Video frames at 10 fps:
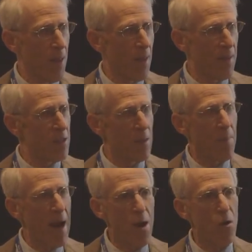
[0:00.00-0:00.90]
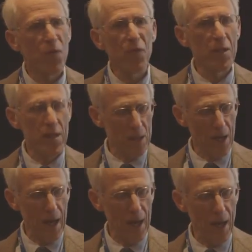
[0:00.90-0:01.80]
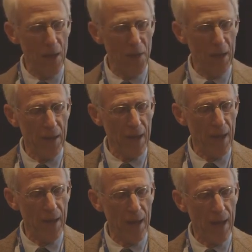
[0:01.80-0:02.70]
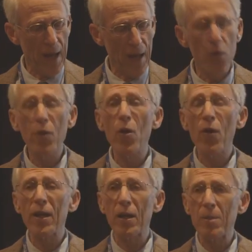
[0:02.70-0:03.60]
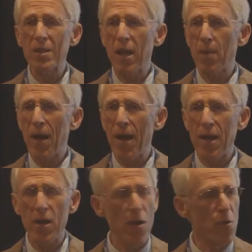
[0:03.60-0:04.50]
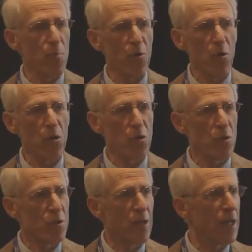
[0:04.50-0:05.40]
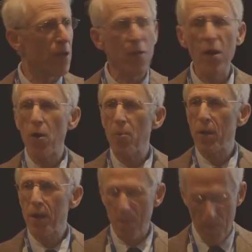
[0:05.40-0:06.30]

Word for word: That's a powerful insight, I think, that I don't know that it can be said about any other approach to psychotherapy.